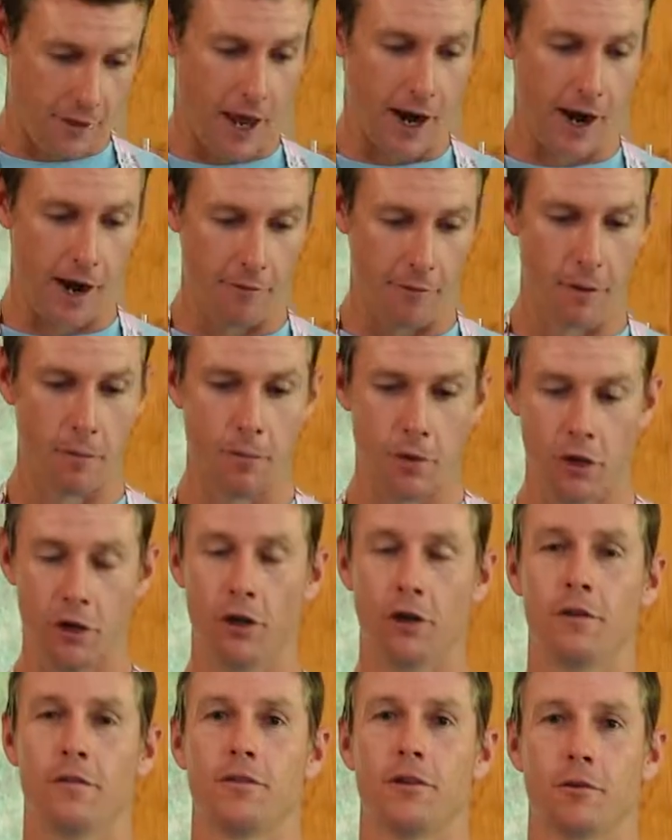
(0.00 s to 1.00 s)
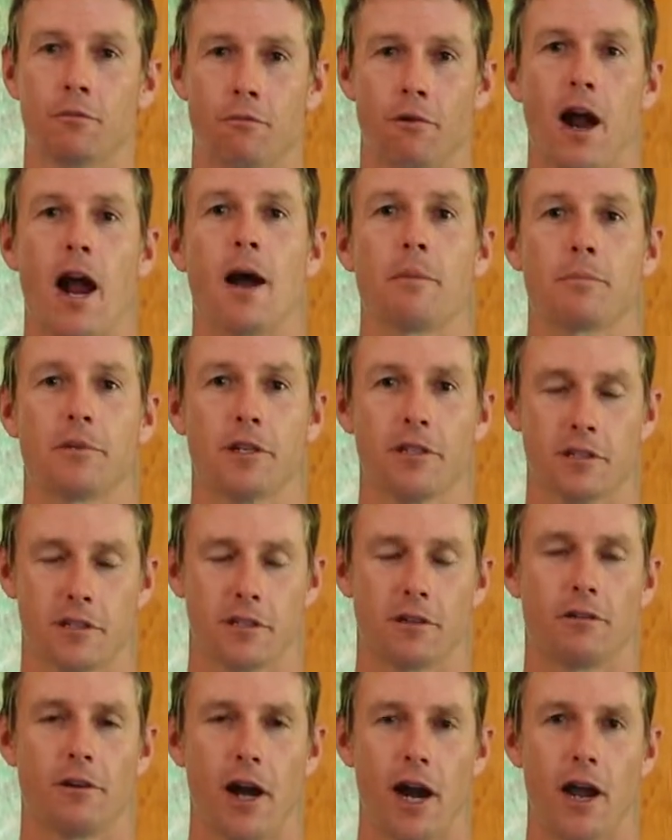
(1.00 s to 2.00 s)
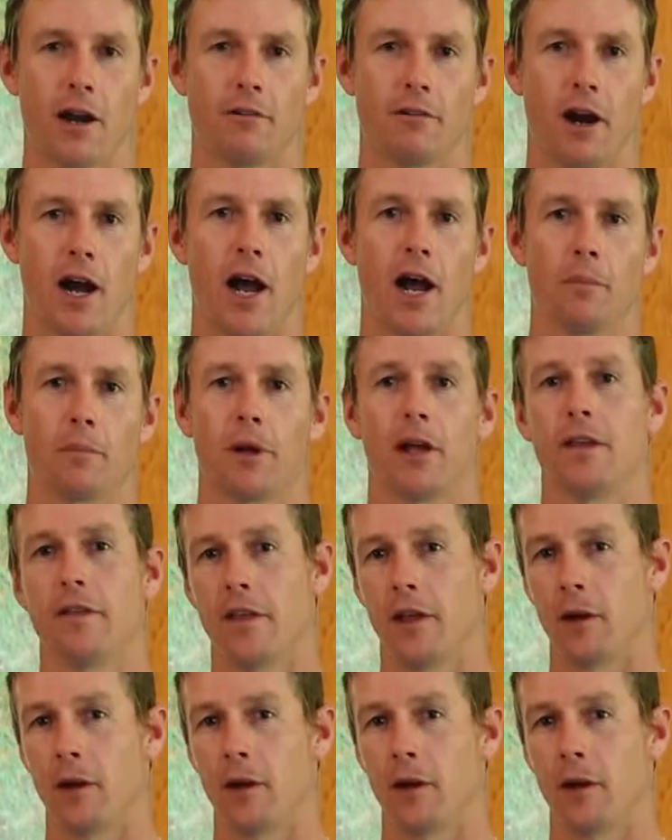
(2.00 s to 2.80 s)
that I removed, wrapped in saran wrap, and